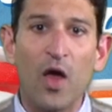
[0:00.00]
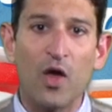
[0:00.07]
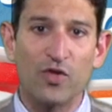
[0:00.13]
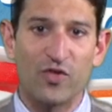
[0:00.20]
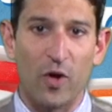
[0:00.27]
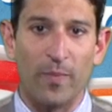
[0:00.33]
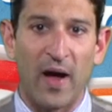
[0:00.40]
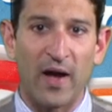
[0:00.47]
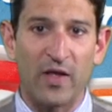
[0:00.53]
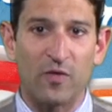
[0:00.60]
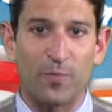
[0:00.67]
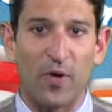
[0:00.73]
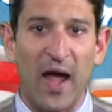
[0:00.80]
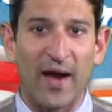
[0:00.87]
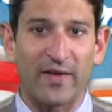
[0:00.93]
Chobani's
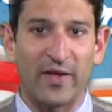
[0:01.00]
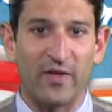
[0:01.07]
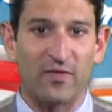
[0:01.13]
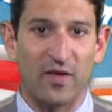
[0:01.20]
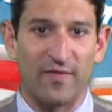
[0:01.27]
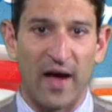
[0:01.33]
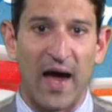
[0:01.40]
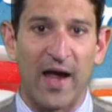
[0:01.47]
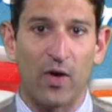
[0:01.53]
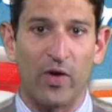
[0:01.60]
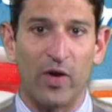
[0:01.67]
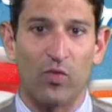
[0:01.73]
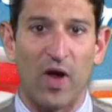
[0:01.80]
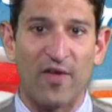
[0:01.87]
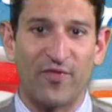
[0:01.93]
practice of
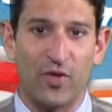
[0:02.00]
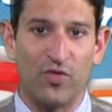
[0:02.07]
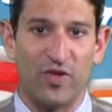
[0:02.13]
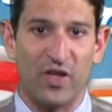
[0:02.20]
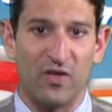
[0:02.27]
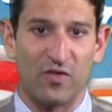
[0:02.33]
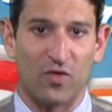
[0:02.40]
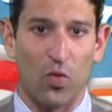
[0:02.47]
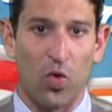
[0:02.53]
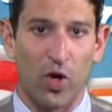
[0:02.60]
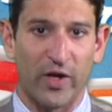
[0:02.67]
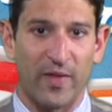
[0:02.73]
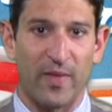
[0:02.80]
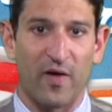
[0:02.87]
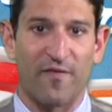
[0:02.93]
hiring refugees to
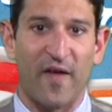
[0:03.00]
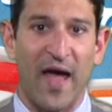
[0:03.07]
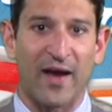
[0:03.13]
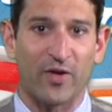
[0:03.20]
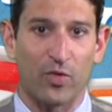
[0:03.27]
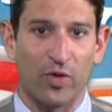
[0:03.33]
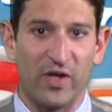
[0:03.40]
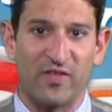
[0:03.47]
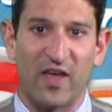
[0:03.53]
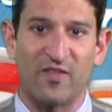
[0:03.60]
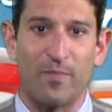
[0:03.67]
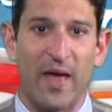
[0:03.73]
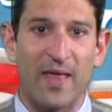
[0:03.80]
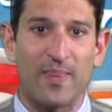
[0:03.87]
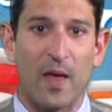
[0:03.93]
work in their factories has
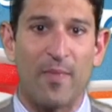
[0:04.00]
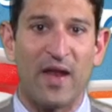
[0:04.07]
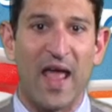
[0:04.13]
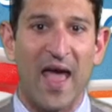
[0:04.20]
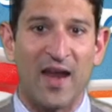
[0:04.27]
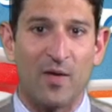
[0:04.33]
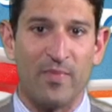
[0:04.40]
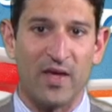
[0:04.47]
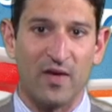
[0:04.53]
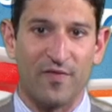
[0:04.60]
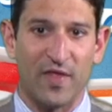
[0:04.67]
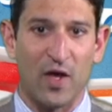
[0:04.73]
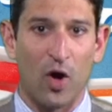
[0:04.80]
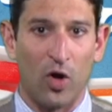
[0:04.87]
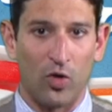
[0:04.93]
made them an enemy of
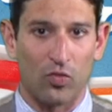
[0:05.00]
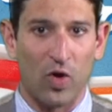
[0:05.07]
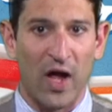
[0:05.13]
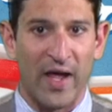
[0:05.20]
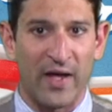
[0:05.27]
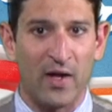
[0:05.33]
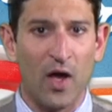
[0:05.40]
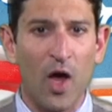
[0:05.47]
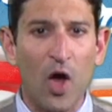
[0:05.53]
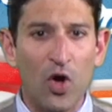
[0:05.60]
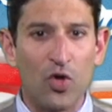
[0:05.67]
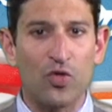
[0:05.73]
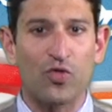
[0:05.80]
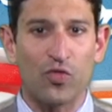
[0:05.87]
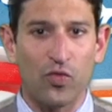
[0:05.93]
the alt-right,
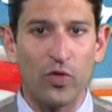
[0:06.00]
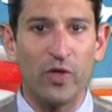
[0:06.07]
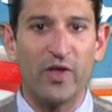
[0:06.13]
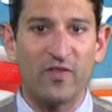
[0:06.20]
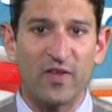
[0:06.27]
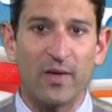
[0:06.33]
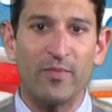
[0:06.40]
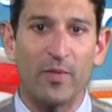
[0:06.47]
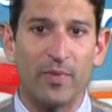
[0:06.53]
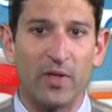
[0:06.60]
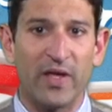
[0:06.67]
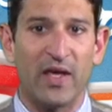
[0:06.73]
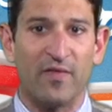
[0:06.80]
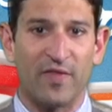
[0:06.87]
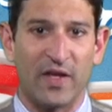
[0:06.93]
who truly seem to
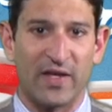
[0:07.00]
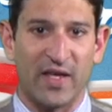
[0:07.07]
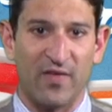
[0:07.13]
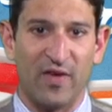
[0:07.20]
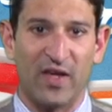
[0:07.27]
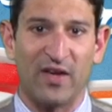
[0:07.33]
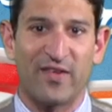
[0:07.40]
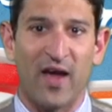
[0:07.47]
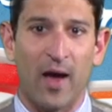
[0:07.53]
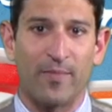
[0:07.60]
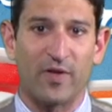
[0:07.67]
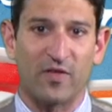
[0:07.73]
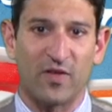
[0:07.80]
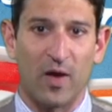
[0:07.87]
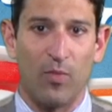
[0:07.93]
believe that giving a job
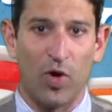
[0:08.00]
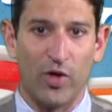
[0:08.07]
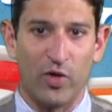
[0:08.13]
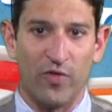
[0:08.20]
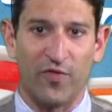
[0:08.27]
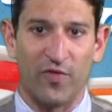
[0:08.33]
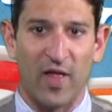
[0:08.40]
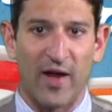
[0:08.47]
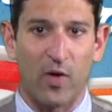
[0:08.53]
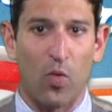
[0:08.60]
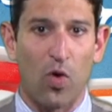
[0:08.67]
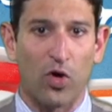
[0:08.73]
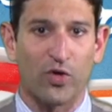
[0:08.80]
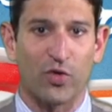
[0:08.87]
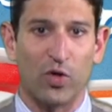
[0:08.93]
to someone who fled a
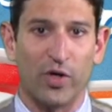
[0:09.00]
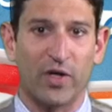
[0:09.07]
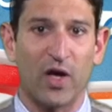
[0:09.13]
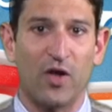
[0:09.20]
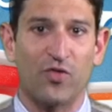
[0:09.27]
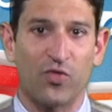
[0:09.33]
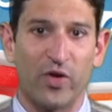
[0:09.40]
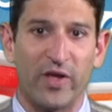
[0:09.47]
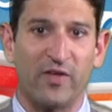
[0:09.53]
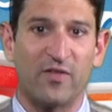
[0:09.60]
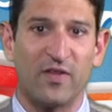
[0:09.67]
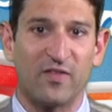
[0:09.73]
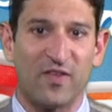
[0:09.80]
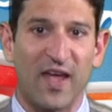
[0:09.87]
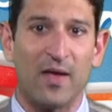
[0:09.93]
war-torn country is the
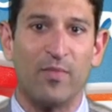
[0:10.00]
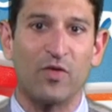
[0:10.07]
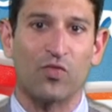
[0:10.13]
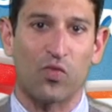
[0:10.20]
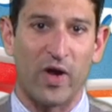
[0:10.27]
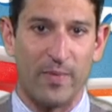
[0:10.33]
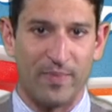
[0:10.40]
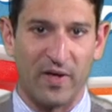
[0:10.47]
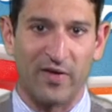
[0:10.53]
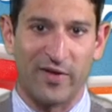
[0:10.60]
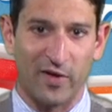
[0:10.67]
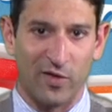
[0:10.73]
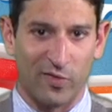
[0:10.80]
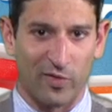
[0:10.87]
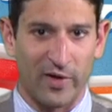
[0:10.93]
same as raping
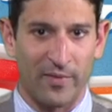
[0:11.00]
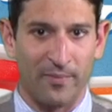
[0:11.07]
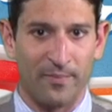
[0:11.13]
children.